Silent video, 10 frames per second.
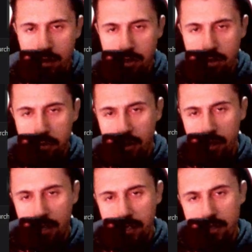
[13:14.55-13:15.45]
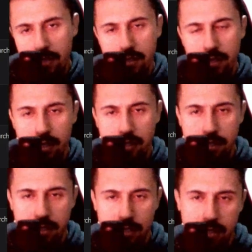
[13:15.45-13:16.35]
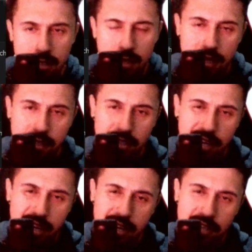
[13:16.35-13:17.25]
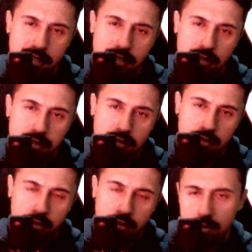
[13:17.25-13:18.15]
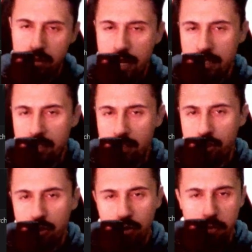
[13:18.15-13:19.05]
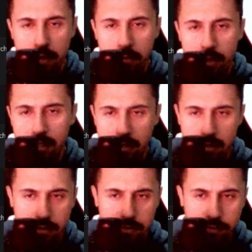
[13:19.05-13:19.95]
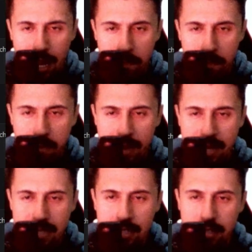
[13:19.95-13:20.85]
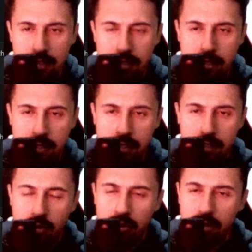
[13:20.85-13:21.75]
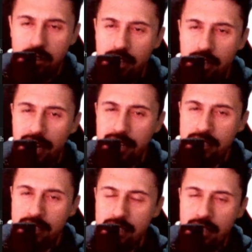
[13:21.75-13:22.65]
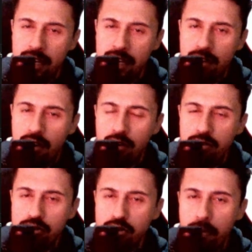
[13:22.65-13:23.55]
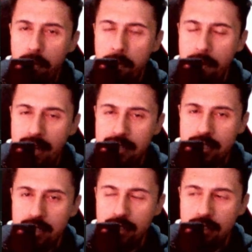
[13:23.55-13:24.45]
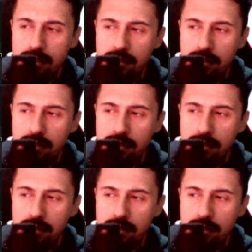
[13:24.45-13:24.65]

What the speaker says: To be honest, this is not as good as it should be, because I'm passing the order ID and also passing